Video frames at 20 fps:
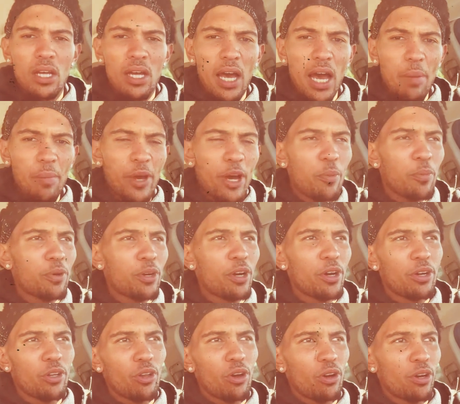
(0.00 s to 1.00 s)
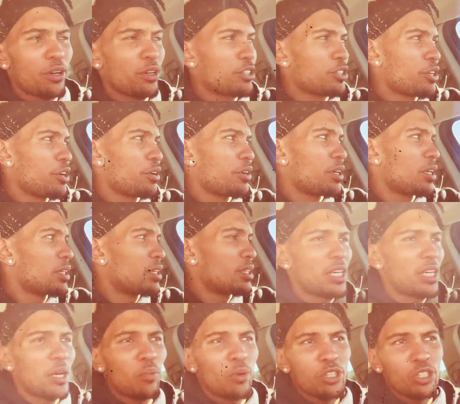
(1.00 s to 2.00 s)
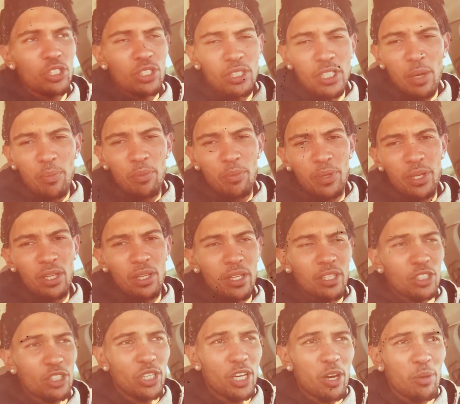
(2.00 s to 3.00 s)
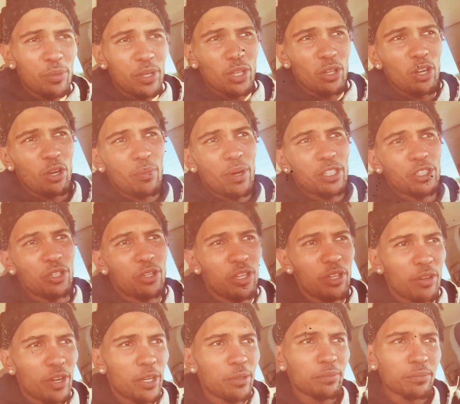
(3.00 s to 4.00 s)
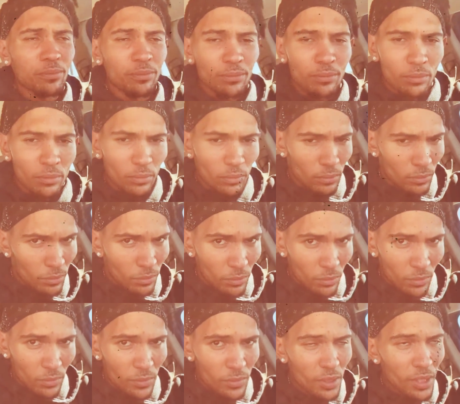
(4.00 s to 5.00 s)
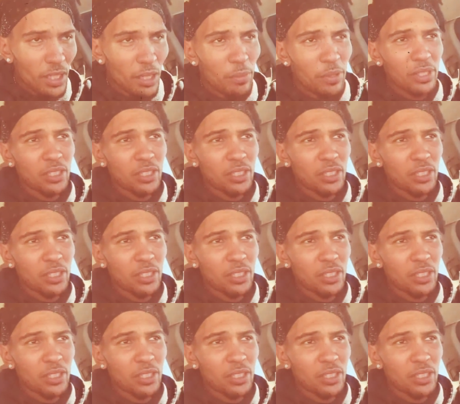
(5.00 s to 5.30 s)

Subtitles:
I'm helping her along her journey, the way she's helping me, she helped me along my journey, right? I mean, this